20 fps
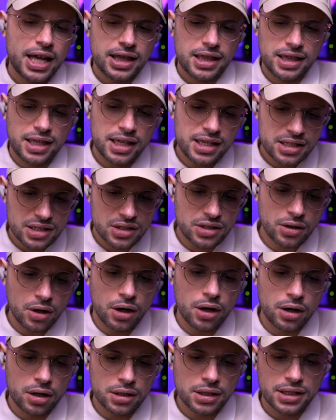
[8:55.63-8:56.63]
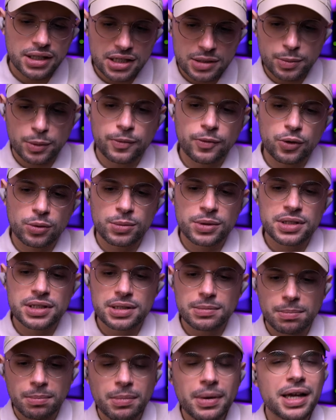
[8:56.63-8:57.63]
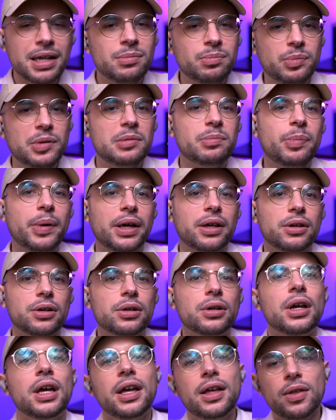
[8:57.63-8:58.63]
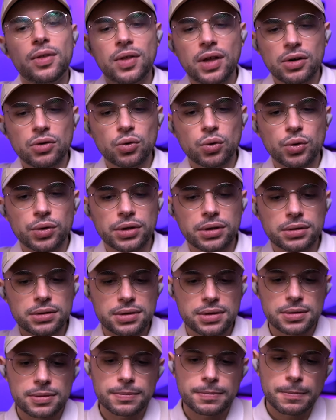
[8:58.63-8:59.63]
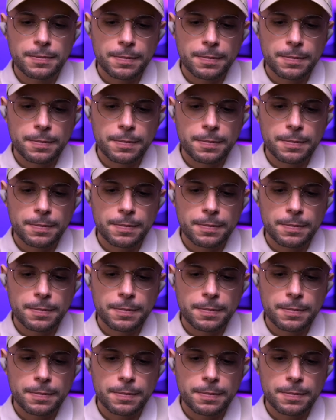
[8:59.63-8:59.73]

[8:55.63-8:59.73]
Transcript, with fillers: this song this performance might be better than royals